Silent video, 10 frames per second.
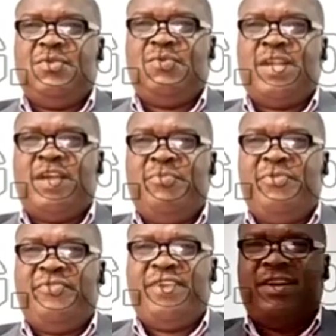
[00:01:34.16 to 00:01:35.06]
Well, that would be
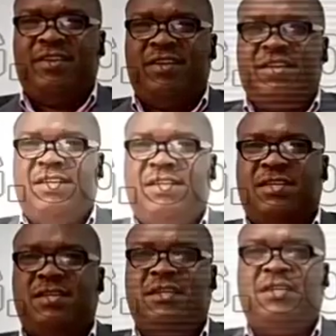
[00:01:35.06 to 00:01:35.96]
very
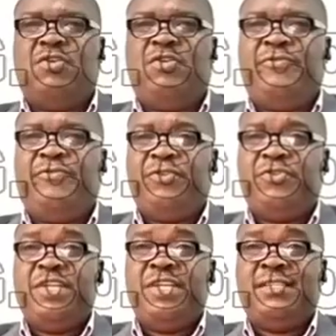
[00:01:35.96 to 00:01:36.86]

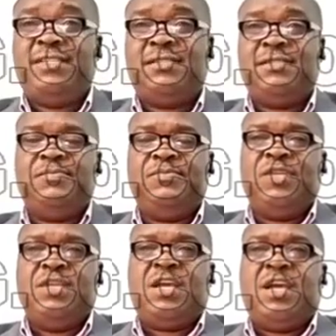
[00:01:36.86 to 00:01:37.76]
unfortunate.
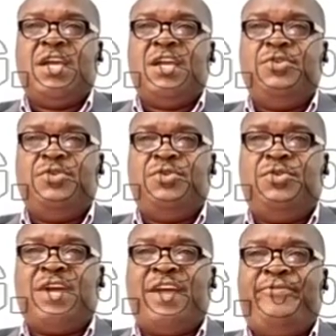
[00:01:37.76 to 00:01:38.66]
You
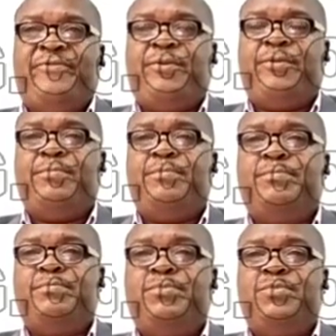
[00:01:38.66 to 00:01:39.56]
know, right from
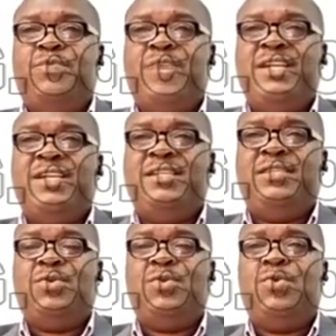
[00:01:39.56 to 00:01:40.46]
when
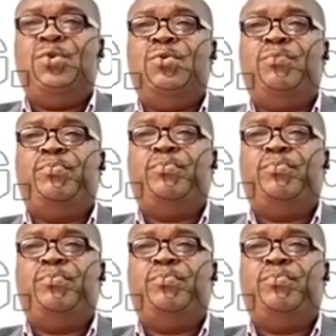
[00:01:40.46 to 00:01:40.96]
this whole